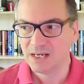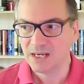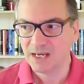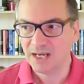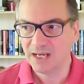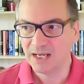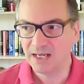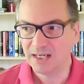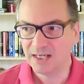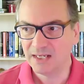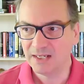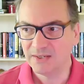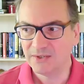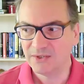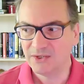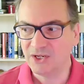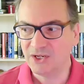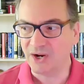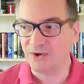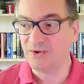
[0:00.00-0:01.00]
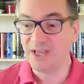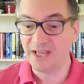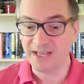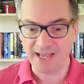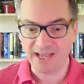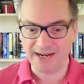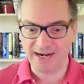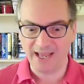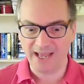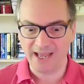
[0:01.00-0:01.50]

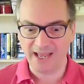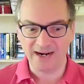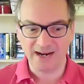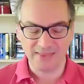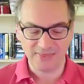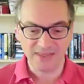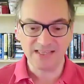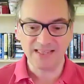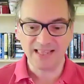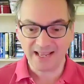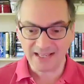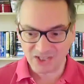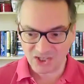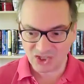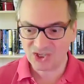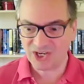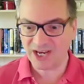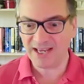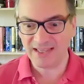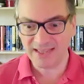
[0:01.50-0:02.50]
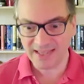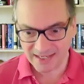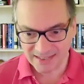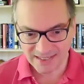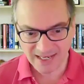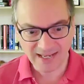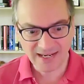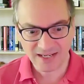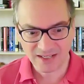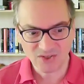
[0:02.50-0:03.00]
and I think that's
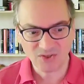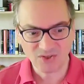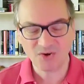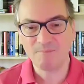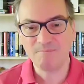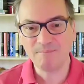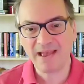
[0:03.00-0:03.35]
had a sort of